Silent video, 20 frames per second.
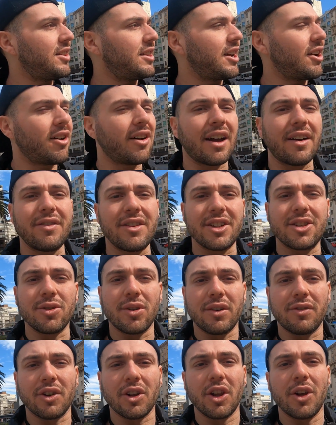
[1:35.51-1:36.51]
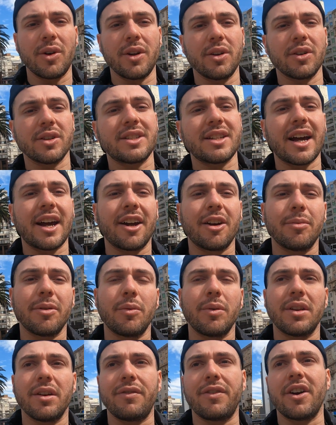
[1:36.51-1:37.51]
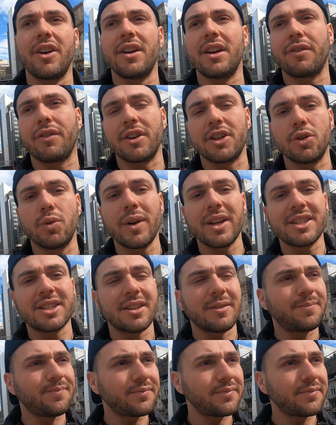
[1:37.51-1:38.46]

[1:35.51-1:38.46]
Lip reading: they all have this sort of colonial style, but with a very different twist.